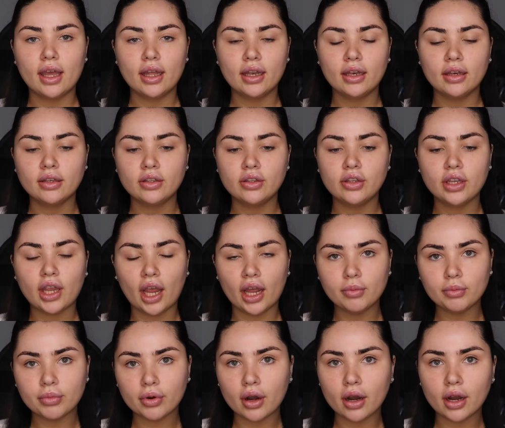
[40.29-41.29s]
And you
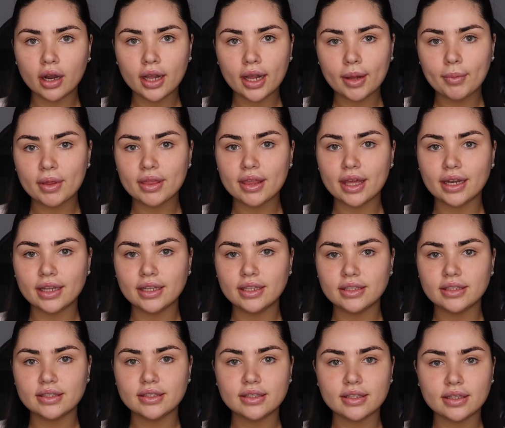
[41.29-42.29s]
can prime, that
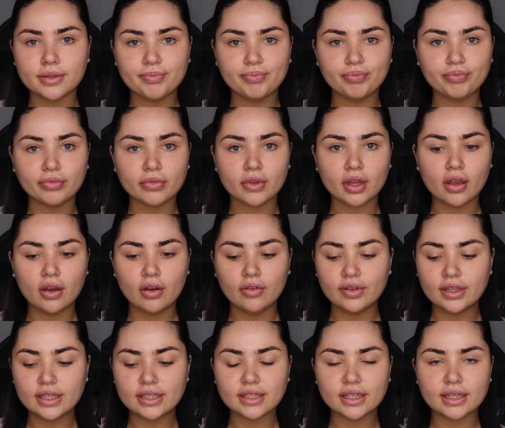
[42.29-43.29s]
is
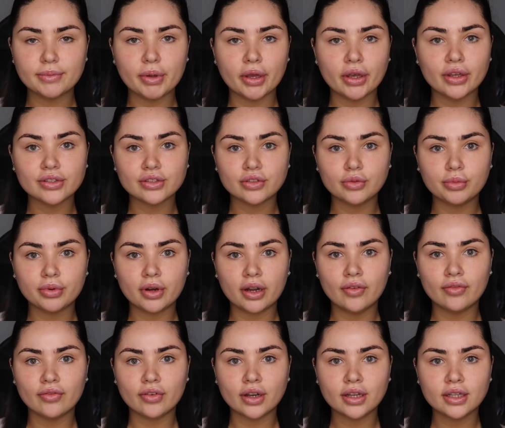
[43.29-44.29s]
obviously personal
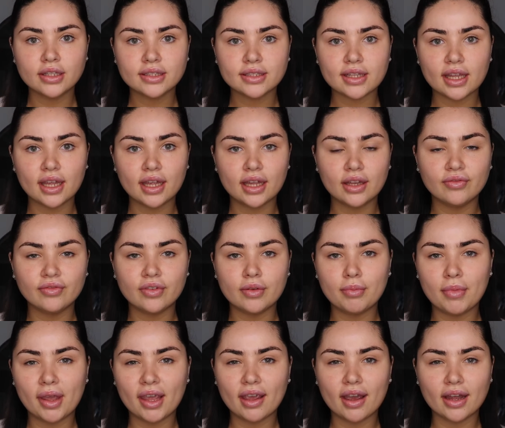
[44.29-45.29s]
preference, and for
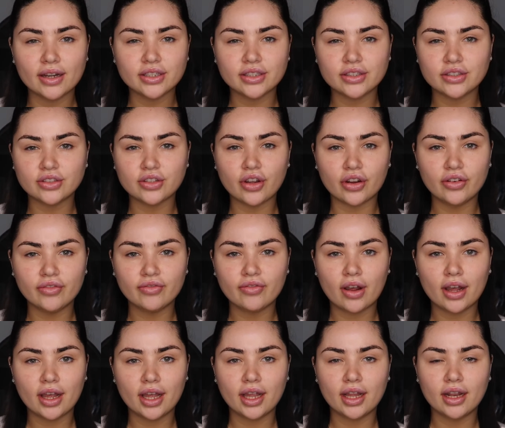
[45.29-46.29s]
me I just don't
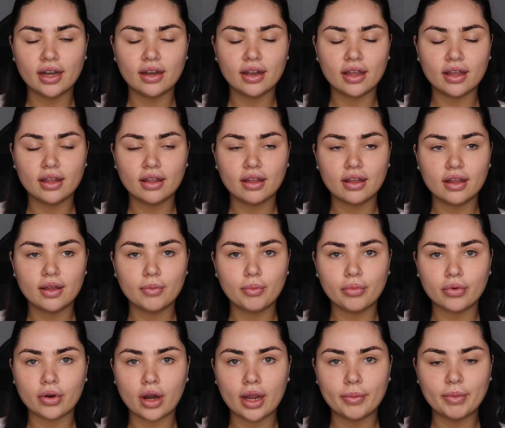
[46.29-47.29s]
find
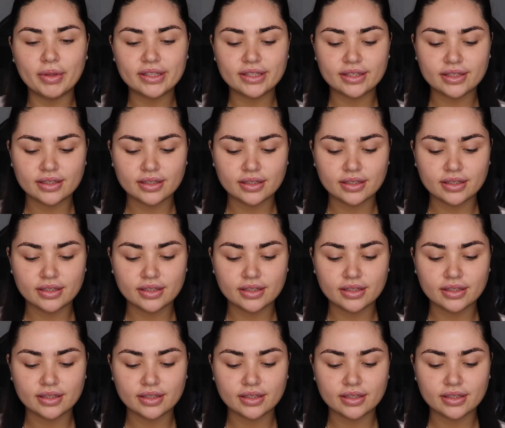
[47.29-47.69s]
primers